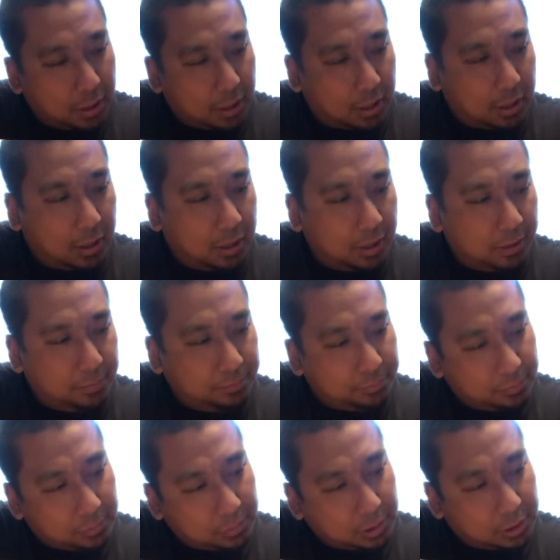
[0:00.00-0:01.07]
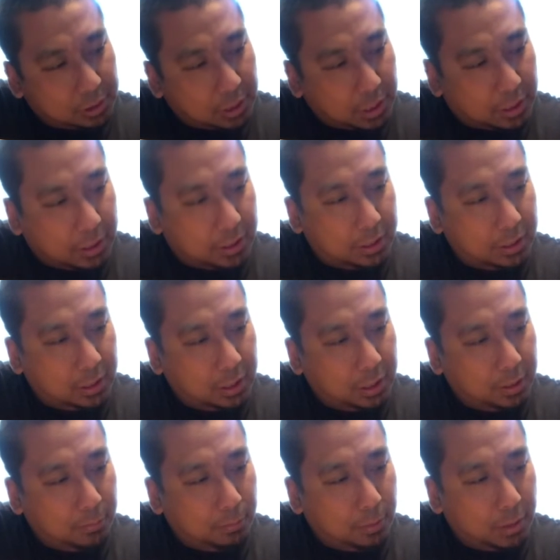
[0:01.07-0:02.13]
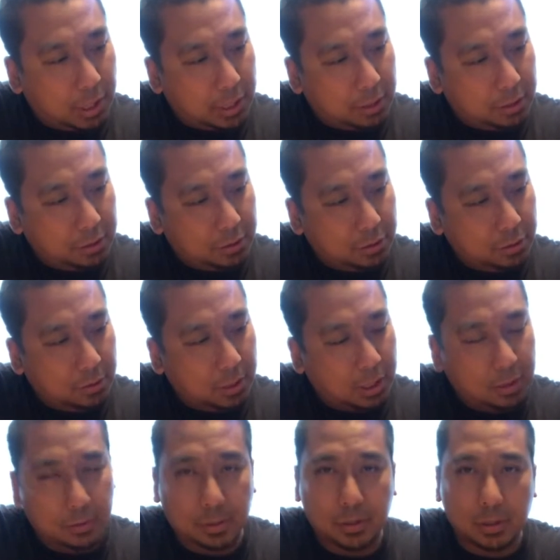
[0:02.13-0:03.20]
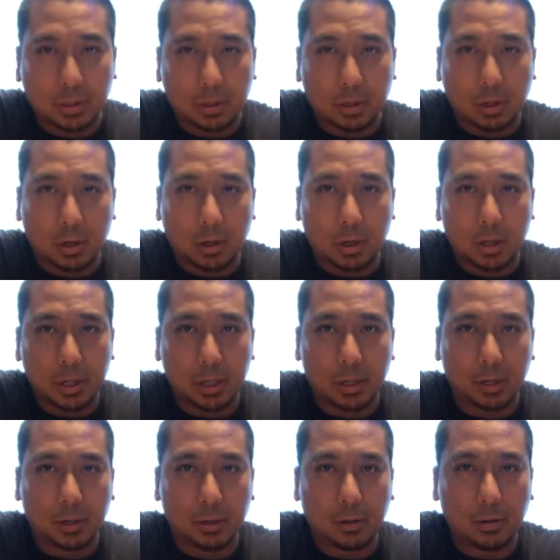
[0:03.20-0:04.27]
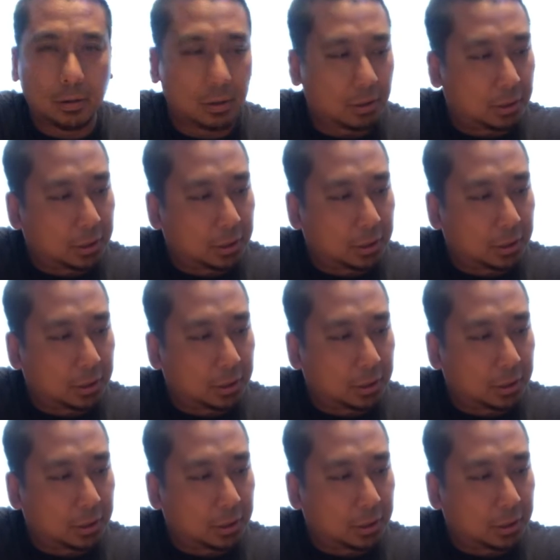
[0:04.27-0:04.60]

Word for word: Um, I got the Mike Trout card here.